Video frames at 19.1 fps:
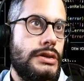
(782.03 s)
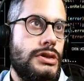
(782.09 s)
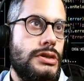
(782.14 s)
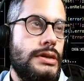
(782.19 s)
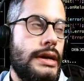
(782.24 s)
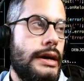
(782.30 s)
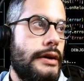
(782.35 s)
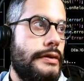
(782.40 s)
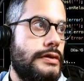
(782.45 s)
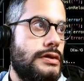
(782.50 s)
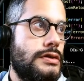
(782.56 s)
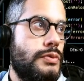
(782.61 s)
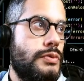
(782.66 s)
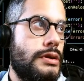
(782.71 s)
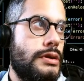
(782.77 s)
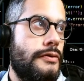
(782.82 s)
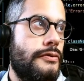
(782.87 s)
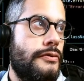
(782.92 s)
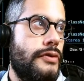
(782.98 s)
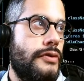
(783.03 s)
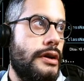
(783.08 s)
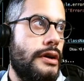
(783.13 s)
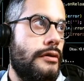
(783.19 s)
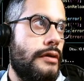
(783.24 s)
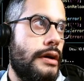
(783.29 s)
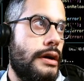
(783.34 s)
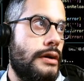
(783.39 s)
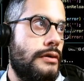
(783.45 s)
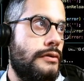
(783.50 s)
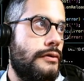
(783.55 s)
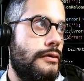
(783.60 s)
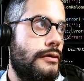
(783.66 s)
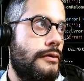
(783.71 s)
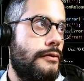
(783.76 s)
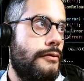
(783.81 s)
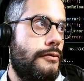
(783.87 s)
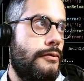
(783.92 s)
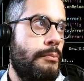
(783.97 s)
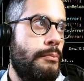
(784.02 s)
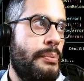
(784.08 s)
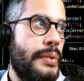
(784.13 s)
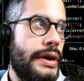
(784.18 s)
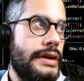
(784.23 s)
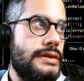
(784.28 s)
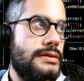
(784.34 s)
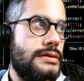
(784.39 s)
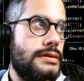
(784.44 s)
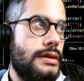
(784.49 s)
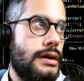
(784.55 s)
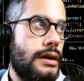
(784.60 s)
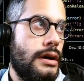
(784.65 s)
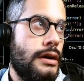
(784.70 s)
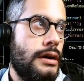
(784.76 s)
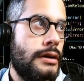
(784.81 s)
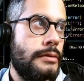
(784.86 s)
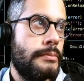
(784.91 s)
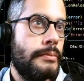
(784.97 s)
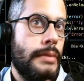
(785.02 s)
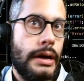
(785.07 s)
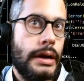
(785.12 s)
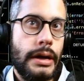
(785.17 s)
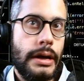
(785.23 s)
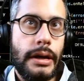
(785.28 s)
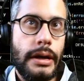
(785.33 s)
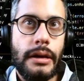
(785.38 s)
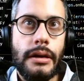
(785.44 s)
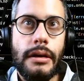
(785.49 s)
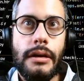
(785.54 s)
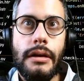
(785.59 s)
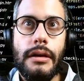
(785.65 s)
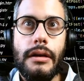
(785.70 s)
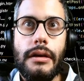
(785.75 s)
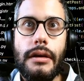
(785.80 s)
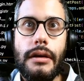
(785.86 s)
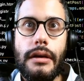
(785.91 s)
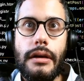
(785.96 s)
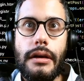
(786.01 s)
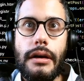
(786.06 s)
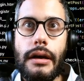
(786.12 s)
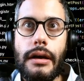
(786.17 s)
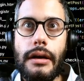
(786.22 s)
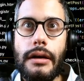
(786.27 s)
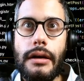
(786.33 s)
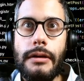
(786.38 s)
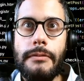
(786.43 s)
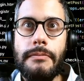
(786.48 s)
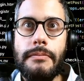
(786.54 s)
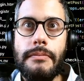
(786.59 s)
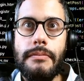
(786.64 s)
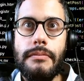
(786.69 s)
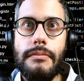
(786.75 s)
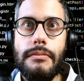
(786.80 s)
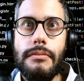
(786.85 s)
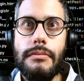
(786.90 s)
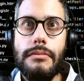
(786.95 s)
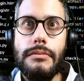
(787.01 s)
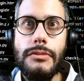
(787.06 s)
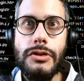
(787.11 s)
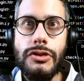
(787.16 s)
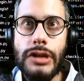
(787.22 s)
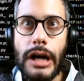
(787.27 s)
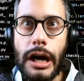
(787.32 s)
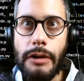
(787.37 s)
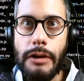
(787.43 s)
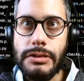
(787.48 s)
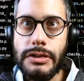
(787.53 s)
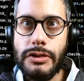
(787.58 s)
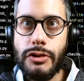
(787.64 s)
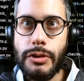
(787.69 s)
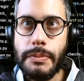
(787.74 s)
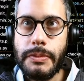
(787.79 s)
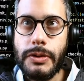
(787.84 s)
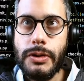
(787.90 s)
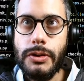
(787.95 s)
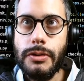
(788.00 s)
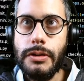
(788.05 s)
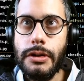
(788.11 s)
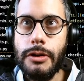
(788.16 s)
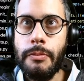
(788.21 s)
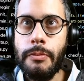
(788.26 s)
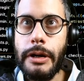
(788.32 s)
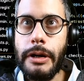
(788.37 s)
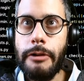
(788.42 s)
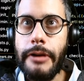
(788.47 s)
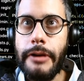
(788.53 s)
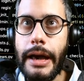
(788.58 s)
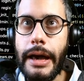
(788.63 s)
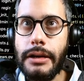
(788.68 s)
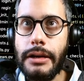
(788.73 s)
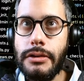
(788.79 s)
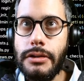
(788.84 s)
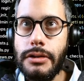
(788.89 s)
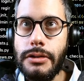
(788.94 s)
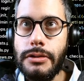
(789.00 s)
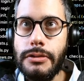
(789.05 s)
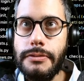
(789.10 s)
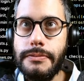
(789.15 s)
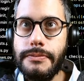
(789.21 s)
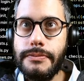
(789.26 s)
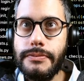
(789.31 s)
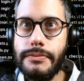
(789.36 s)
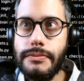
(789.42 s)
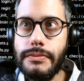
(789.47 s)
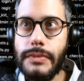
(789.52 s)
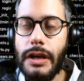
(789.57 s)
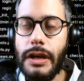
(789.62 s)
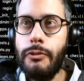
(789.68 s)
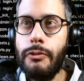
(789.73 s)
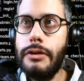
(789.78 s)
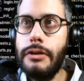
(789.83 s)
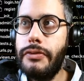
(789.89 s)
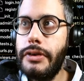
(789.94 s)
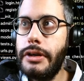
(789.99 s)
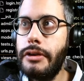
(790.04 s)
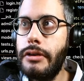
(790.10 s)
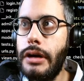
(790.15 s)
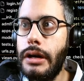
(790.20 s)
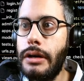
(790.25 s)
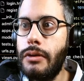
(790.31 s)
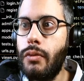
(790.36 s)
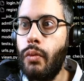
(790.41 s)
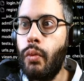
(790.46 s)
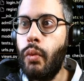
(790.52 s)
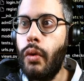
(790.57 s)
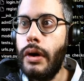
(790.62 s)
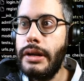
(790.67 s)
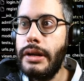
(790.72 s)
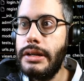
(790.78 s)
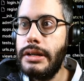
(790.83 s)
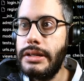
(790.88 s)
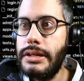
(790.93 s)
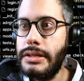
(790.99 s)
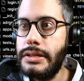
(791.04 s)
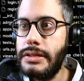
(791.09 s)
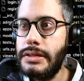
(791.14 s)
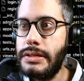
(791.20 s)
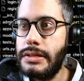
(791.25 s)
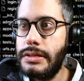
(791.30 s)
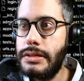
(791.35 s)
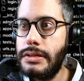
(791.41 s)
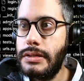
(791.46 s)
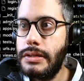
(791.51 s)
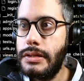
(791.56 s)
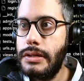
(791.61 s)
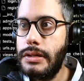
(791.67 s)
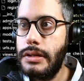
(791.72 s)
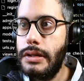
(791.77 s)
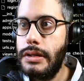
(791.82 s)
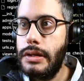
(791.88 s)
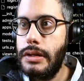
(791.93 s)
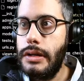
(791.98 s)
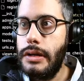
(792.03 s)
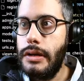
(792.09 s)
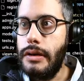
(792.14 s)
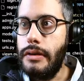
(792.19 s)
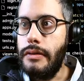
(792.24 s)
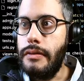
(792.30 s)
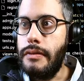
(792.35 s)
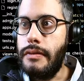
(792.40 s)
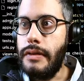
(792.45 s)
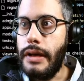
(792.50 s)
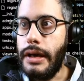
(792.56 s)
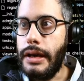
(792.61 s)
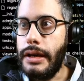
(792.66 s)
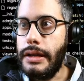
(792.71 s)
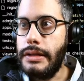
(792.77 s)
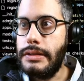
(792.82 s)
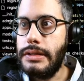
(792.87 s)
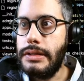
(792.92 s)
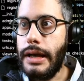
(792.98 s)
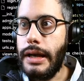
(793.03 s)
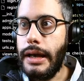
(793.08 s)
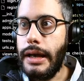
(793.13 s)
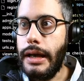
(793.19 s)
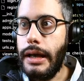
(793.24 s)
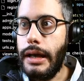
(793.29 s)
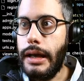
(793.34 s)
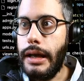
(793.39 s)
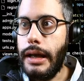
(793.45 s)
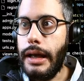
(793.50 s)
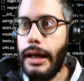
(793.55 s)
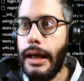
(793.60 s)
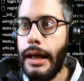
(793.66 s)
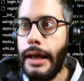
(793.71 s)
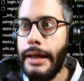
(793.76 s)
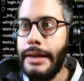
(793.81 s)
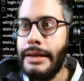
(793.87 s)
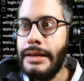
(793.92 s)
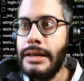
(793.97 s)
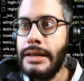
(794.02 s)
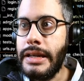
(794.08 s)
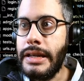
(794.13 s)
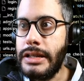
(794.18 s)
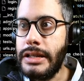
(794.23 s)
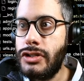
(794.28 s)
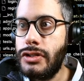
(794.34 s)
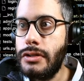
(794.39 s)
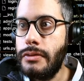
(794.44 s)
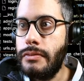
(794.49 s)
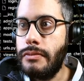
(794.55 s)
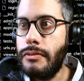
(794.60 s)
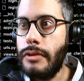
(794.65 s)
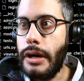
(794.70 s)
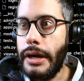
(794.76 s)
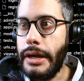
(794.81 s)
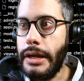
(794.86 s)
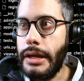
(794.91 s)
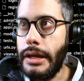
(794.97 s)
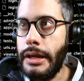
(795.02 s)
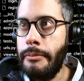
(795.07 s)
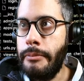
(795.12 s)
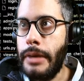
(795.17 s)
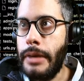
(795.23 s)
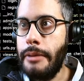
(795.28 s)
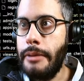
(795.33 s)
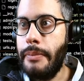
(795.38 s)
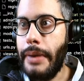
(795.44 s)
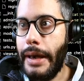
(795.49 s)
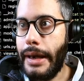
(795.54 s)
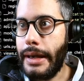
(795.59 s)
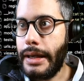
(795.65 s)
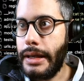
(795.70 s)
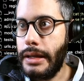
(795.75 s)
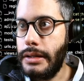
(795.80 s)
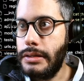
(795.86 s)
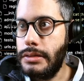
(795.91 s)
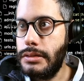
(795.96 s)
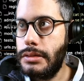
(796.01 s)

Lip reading: Now I just want to figure out, based on my JavaScript code here, my React code, I want to figure out what it is that I need to write in my backend.